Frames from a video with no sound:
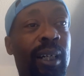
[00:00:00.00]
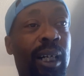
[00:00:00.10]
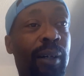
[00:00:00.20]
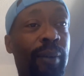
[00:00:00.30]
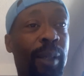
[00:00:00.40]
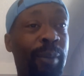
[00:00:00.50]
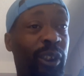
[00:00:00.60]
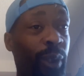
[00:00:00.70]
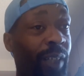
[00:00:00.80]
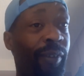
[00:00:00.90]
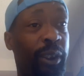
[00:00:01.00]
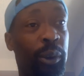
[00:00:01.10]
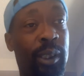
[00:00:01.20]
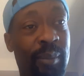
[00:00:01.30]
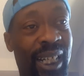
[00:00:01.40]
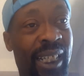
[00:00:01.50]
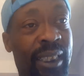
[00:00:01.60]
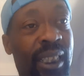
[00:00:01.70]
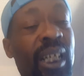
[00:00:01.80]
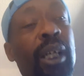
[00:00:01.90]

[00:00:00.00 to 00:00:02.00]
uh, administrative issues in mind,